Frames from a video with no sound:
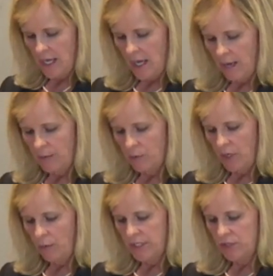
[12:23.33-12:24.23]
um, and,
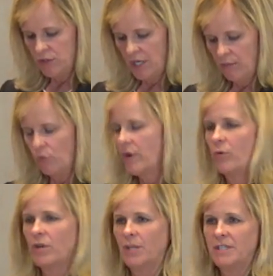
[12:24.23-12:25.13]
and, we do them, we're,
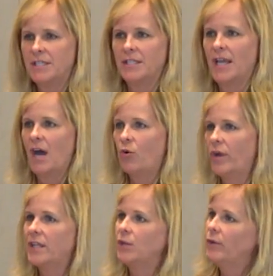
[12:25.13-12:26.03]
we're limited in how
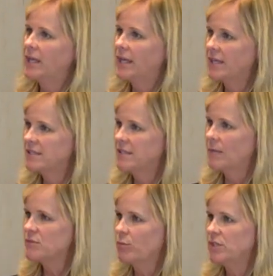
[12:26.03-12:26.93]
quickly we can get to
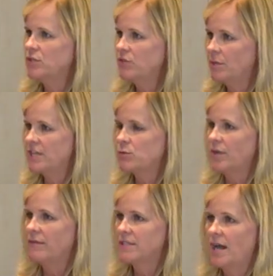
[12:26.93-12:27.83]
them. So we do them as
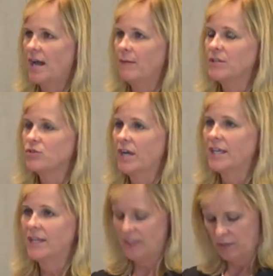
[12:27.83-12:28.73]
we have time and try
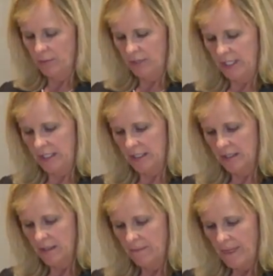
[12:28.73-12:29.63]
to get them
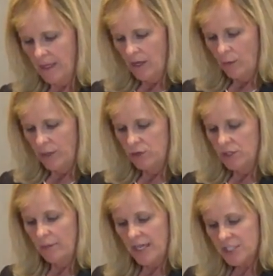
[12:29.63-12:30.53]
completed. We do
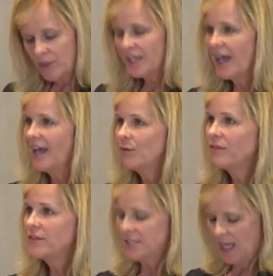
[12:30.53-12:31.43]
the best we can with
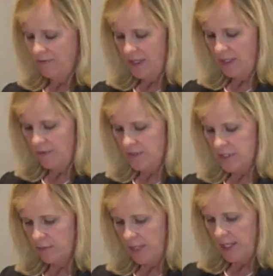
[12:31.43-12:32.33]
the staffing levels
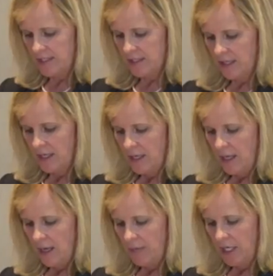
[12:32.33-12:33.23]
in place,
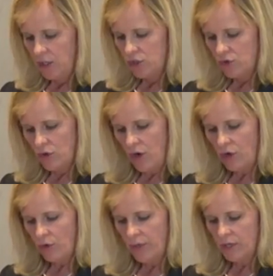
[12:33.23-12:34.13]
uh, making sure
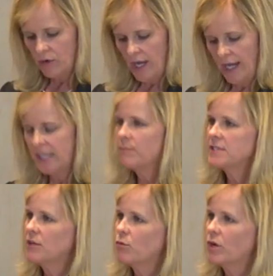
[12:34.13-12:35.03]
all critical items
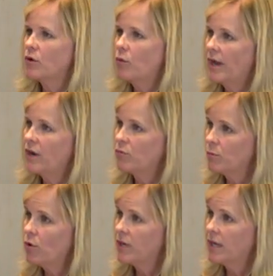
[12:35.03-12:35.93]
and required
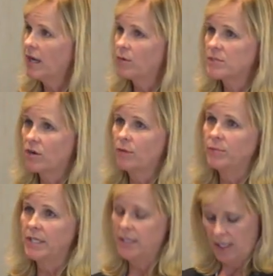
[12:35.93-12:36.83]
reporting items are
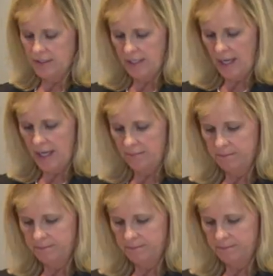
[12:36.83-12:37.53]
completed on time.